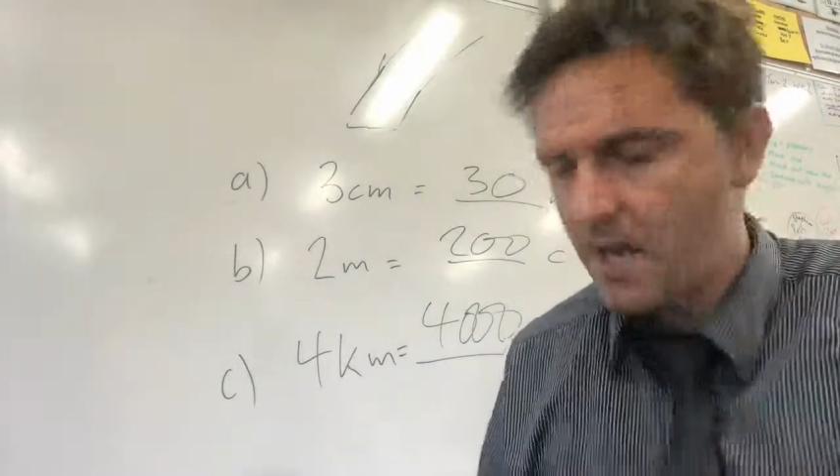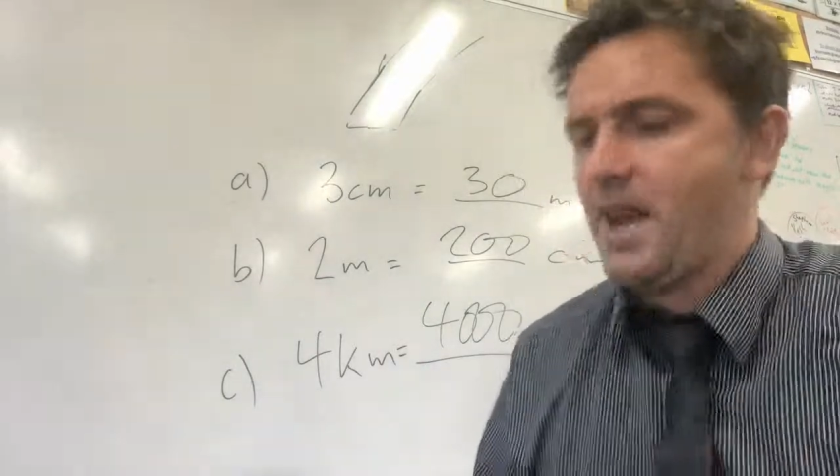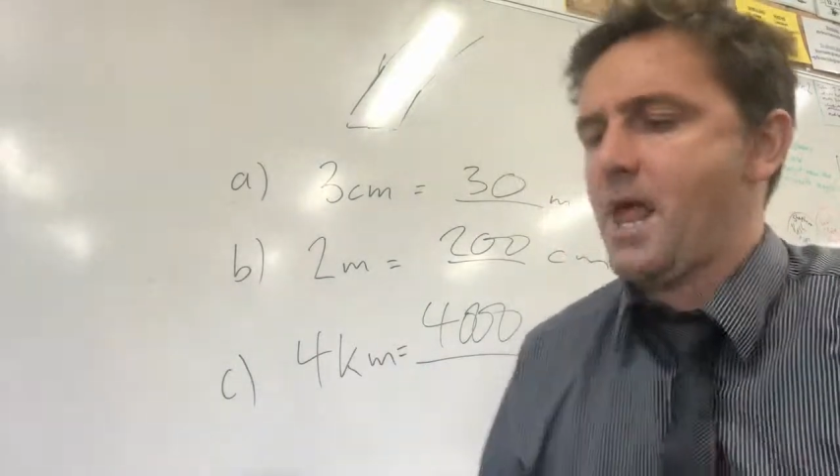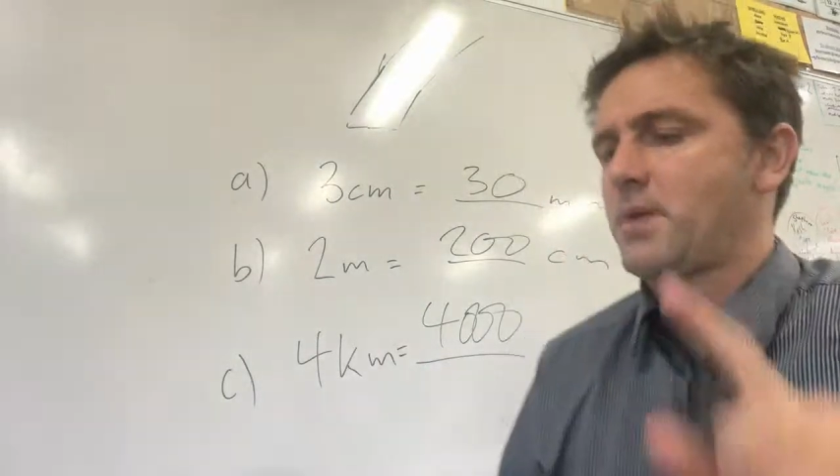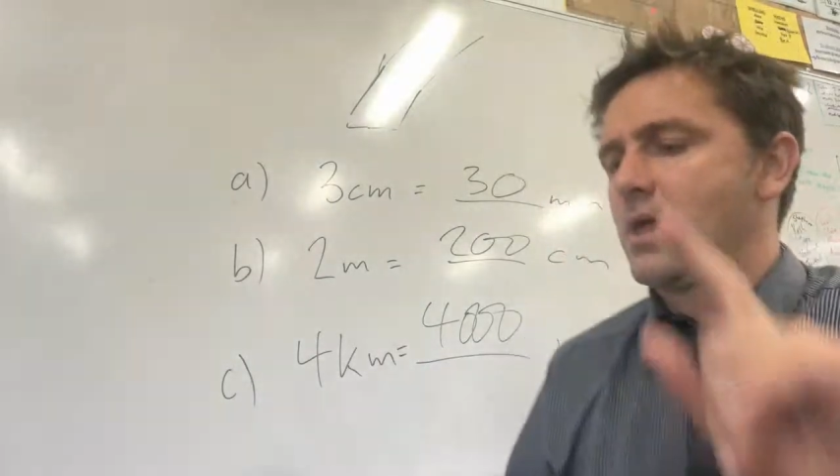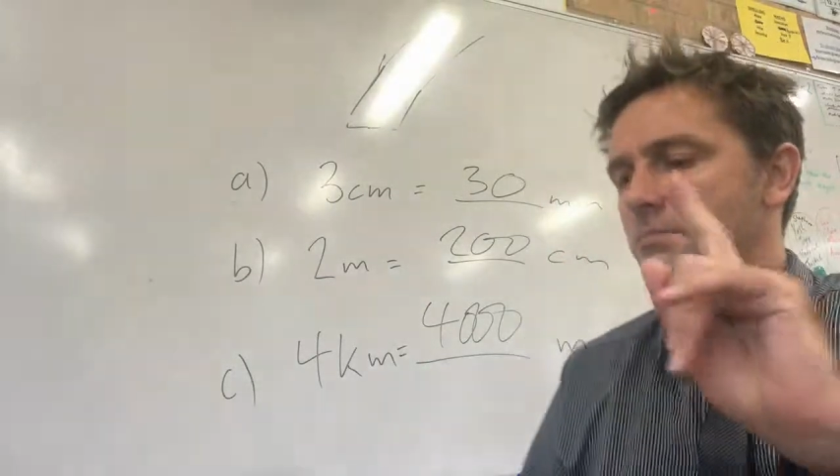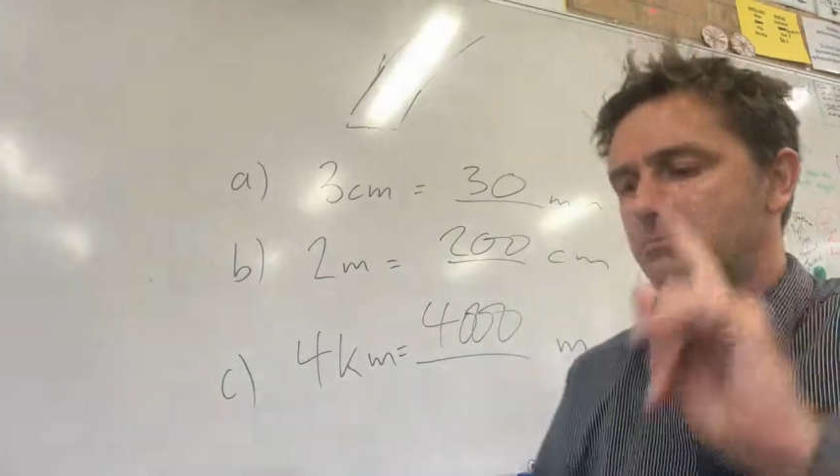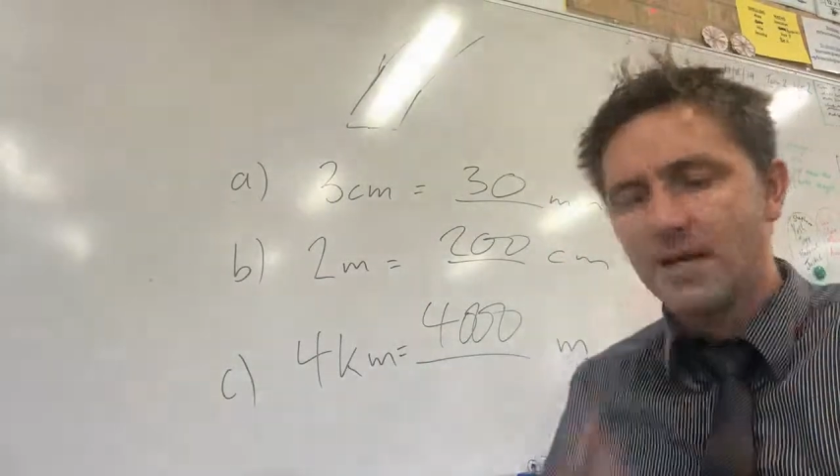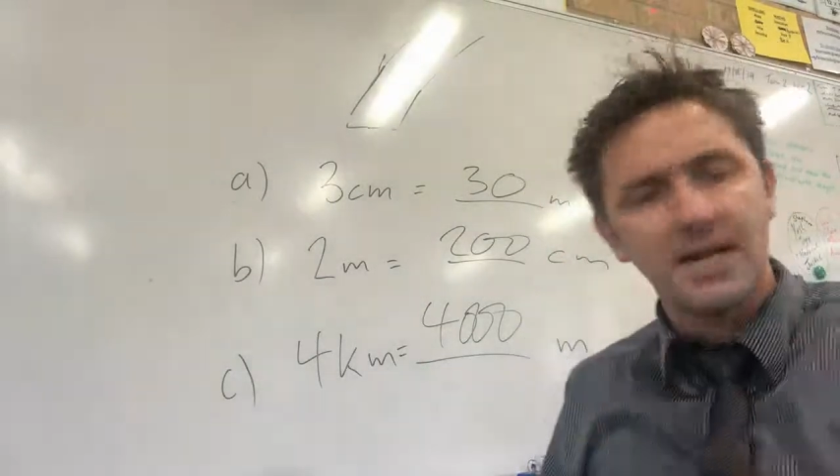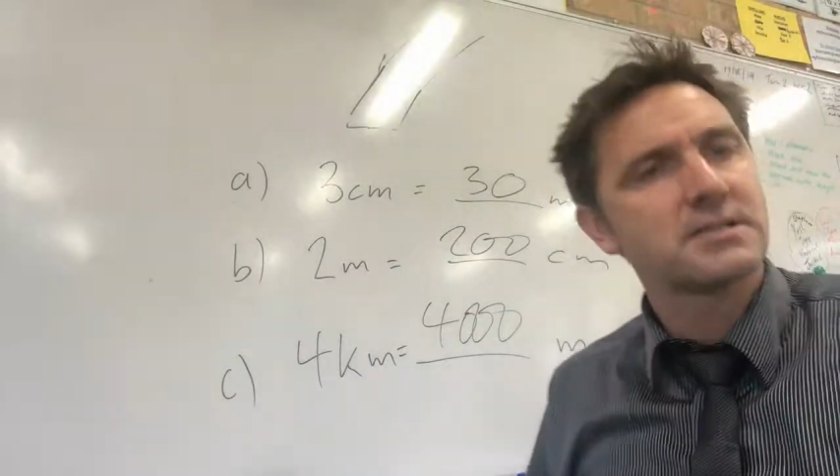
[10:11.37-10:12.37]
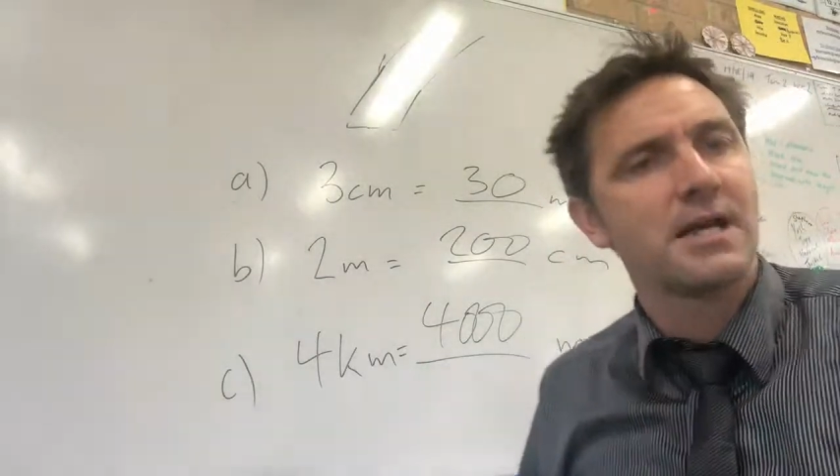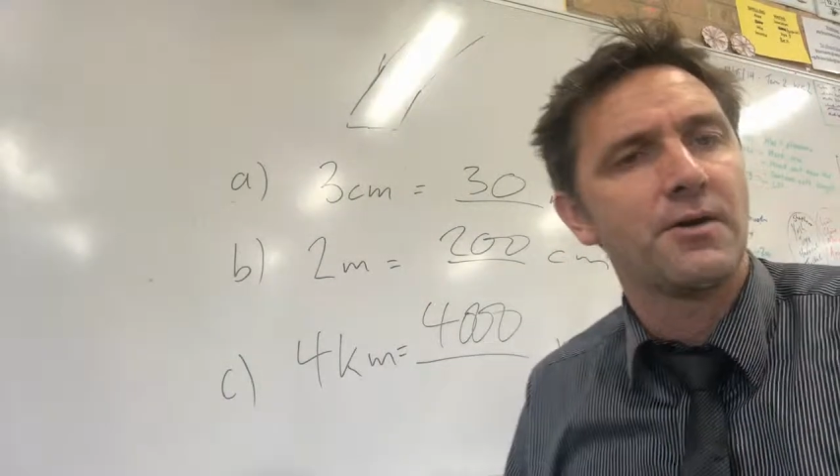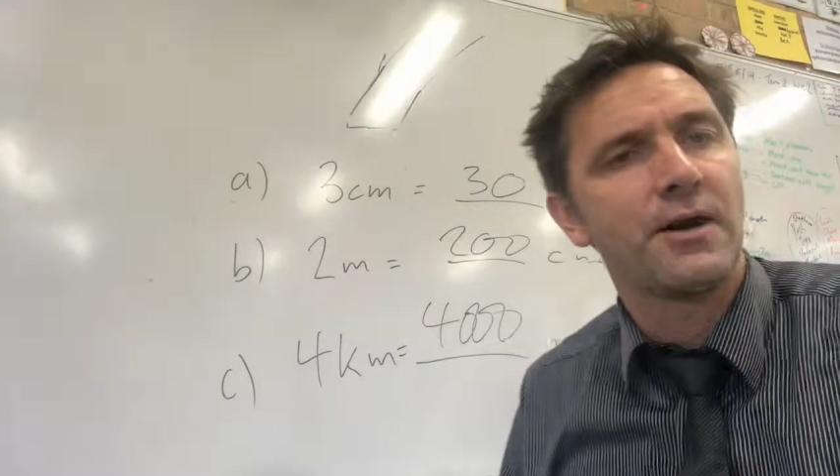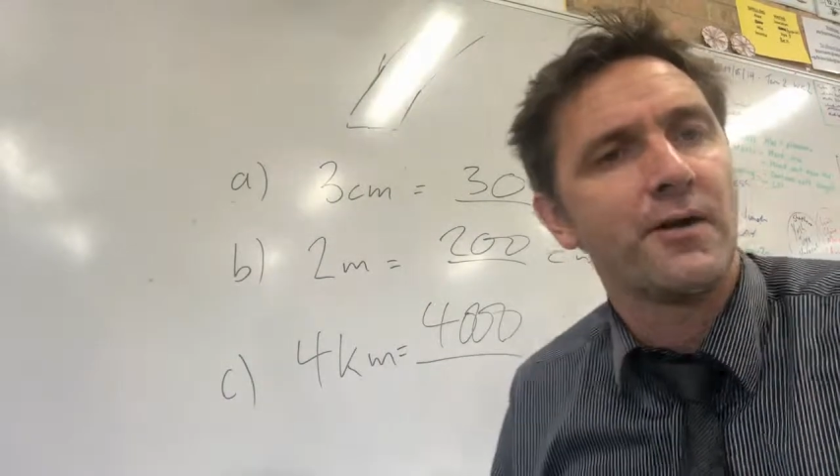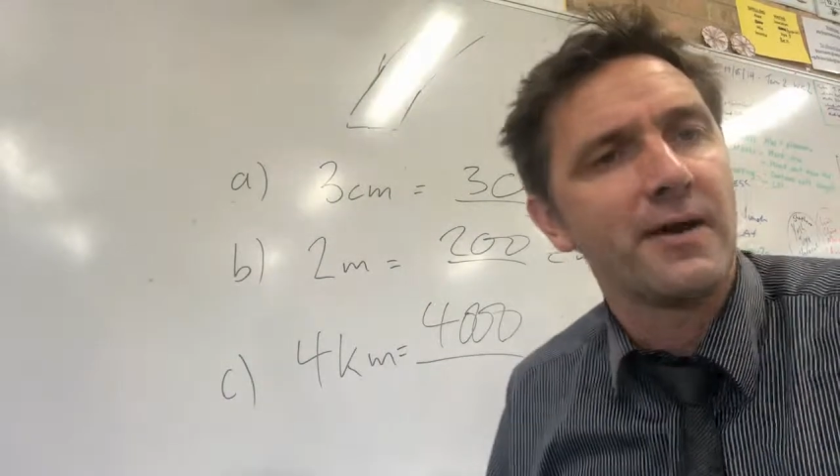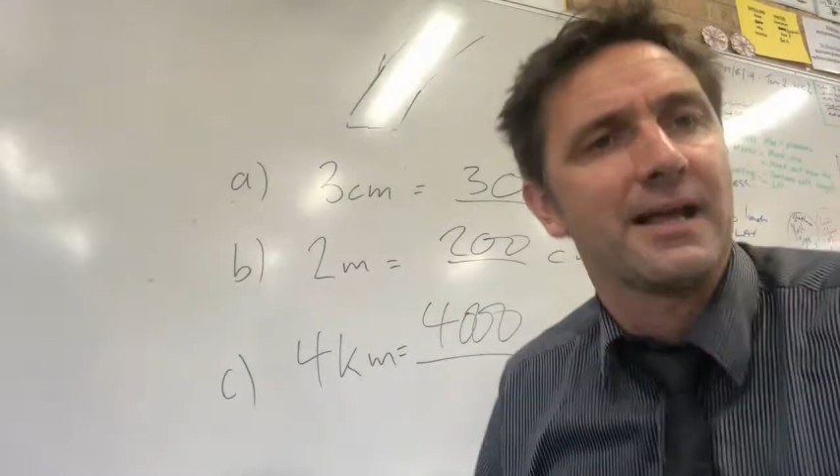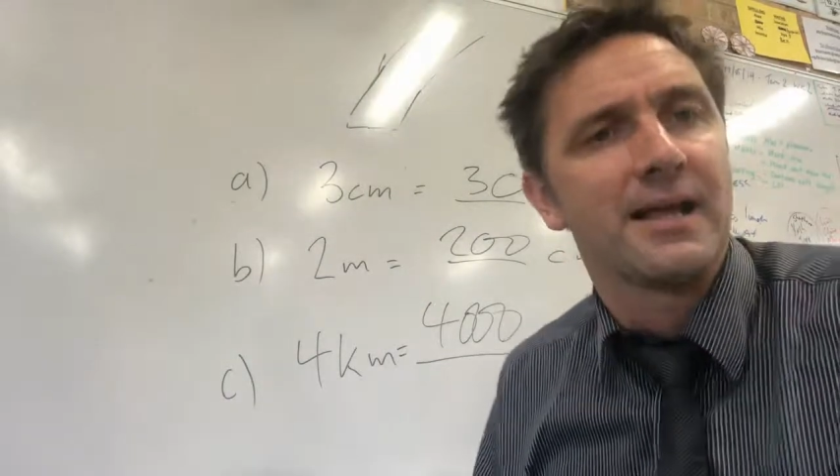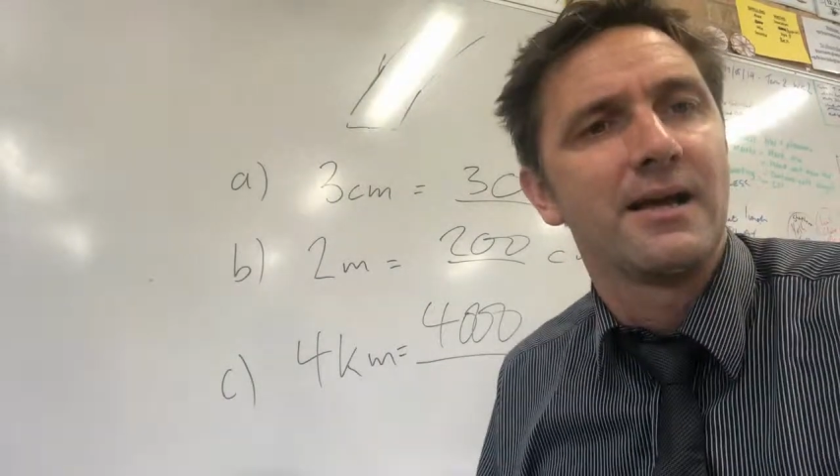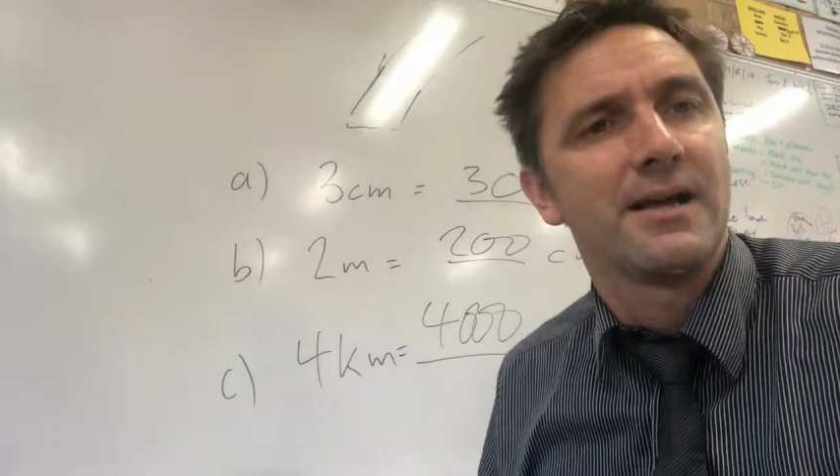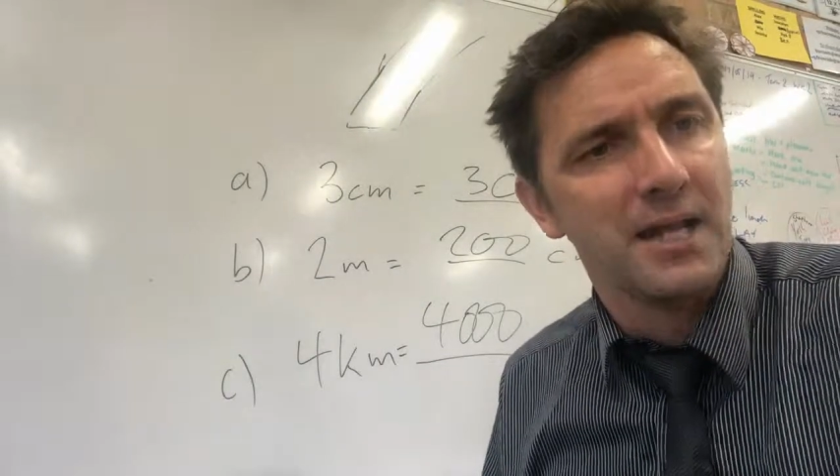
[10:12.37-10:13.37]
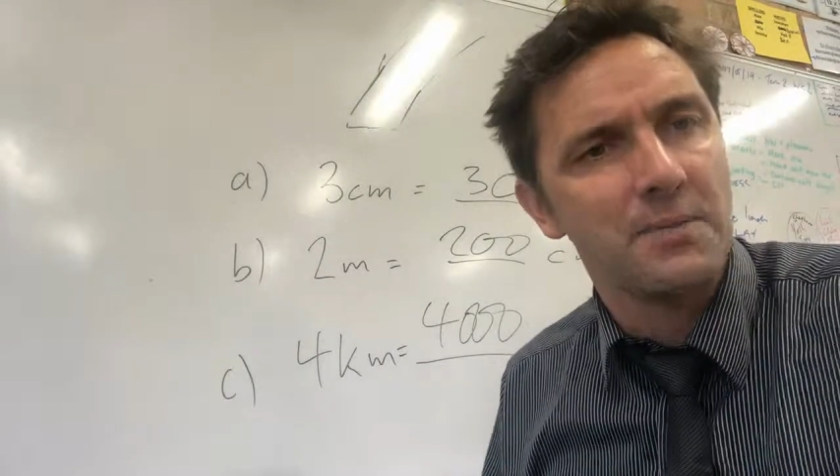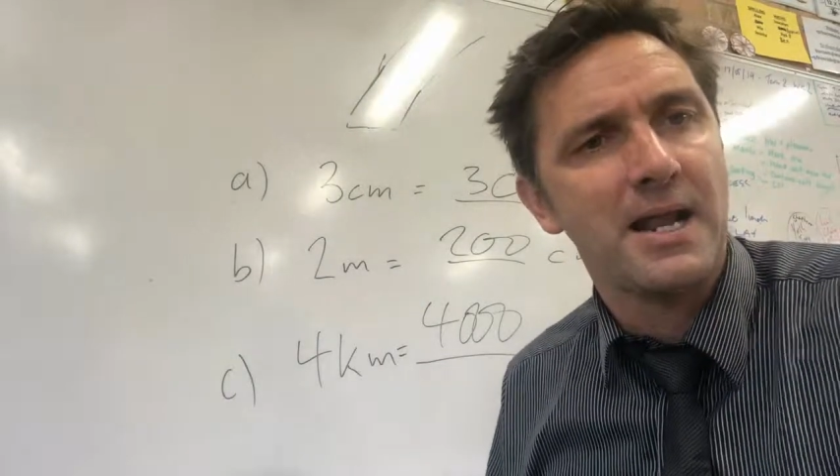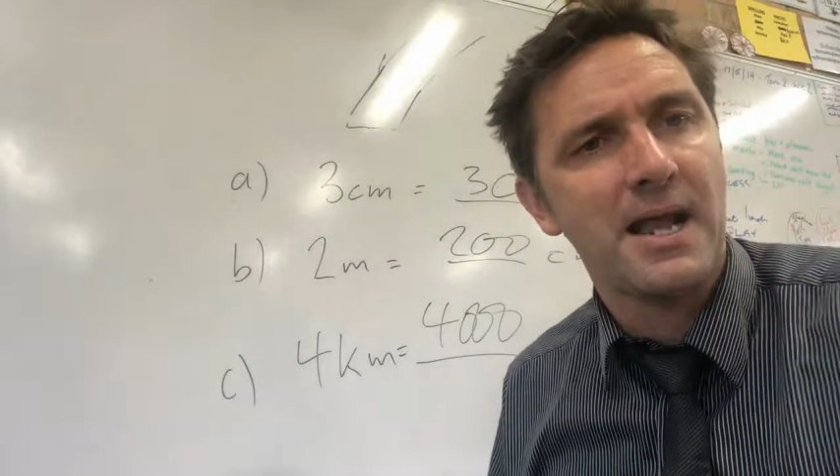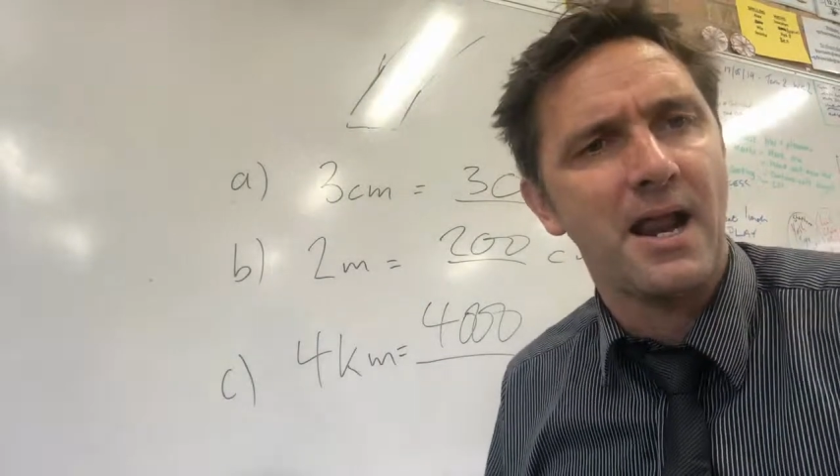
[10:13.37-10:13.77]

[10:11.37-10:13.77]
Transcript: and how many meters are in a kilometre.